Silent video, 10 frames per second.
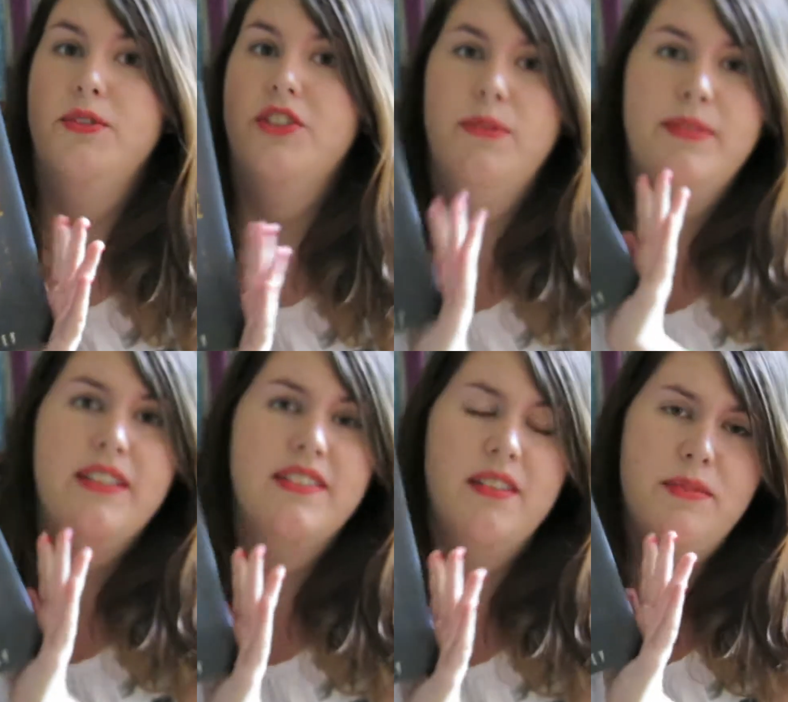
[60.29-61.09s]
which comes
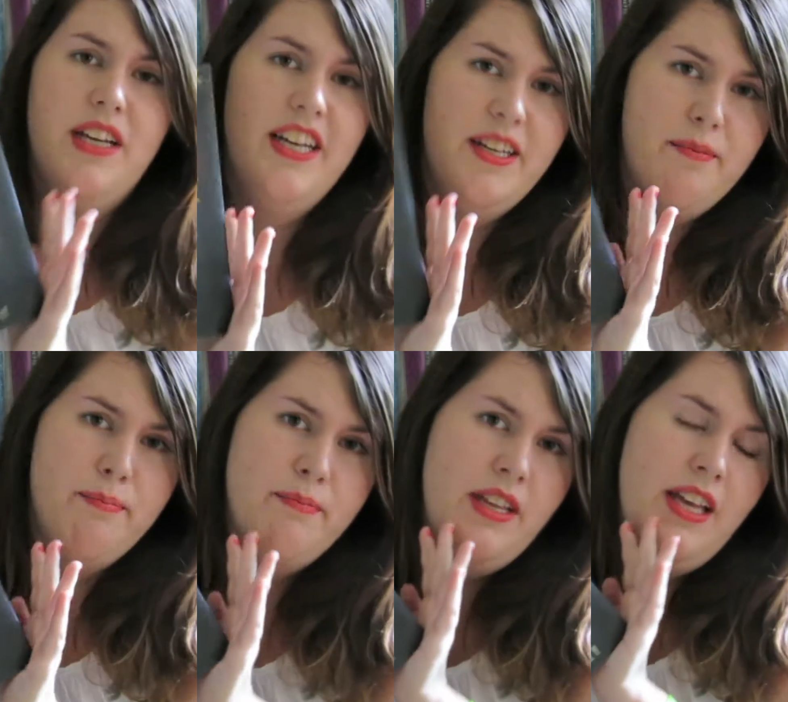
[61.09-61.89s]
out sometime
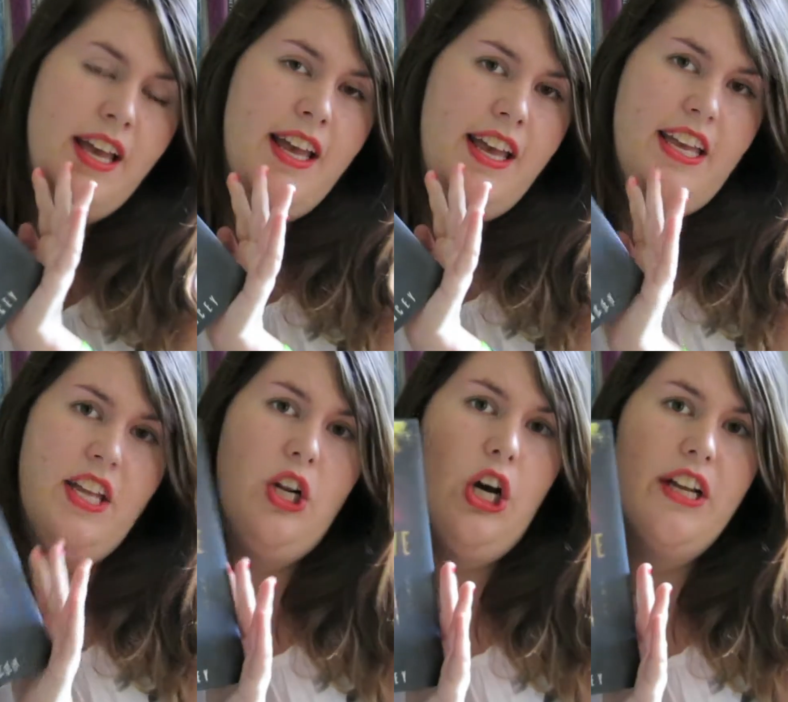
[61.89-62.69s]

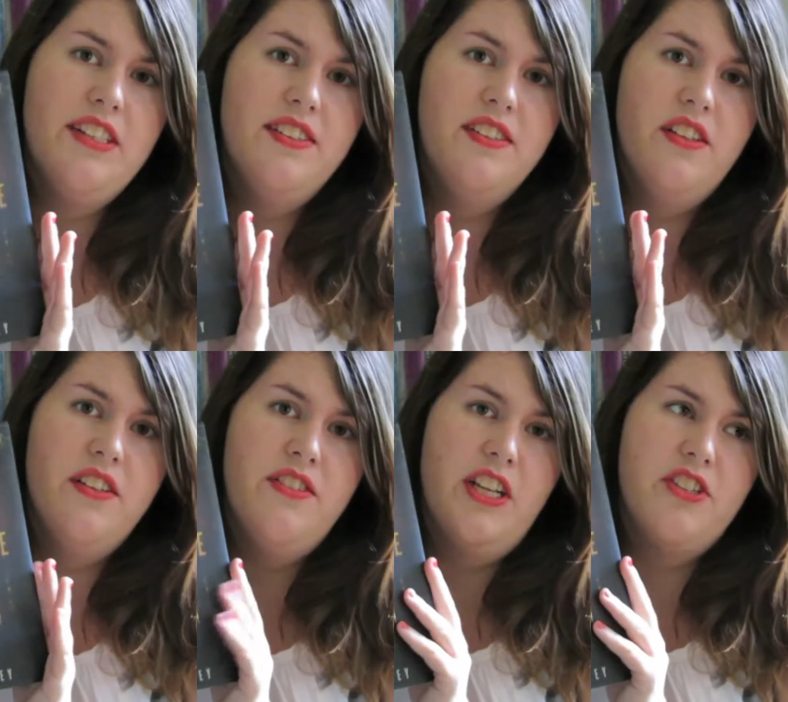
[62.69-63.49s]
in August
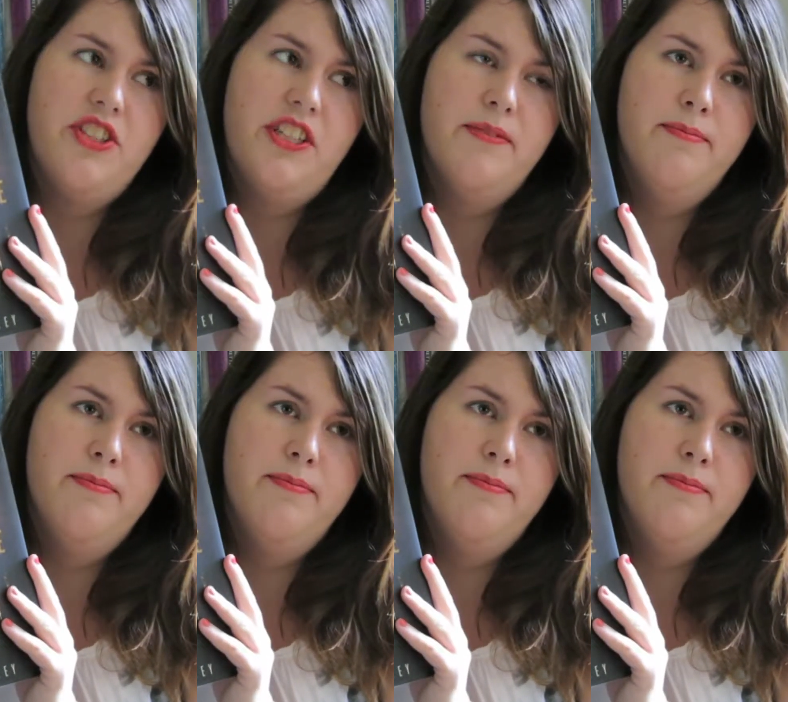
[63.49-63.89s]
of next year.